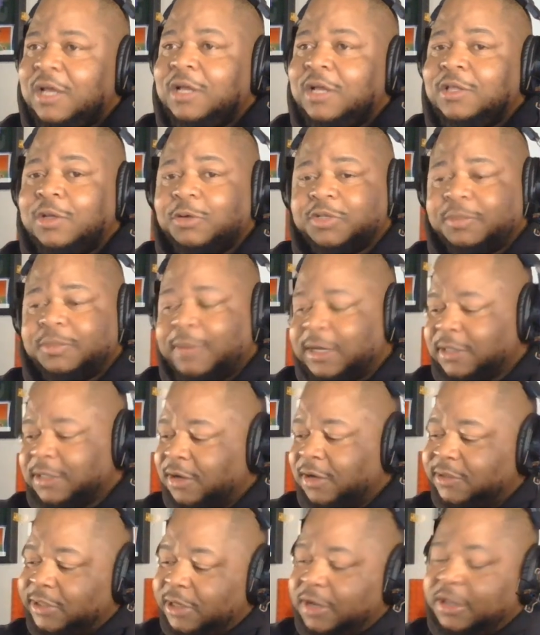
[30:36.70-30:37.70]
Those are my
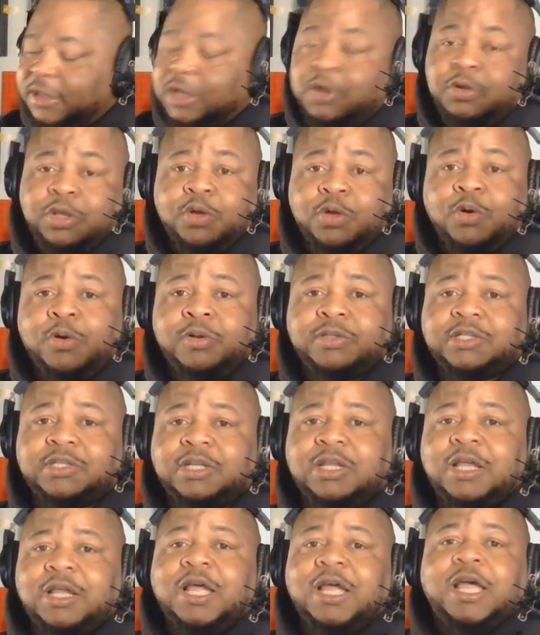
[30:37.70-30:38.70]
thoughts. I'd love to know yours.
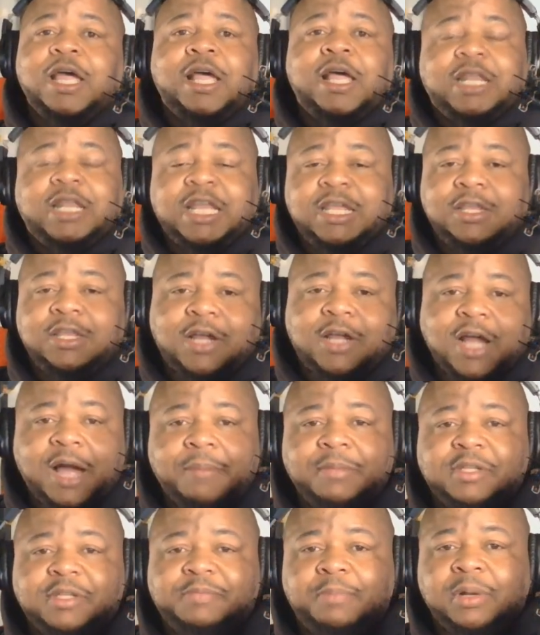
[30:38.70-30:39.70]
Leave your
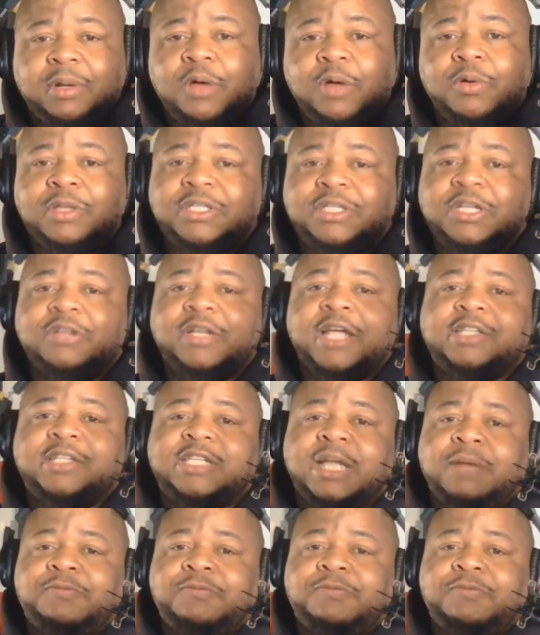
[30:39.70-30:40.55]
comments below. Until next time,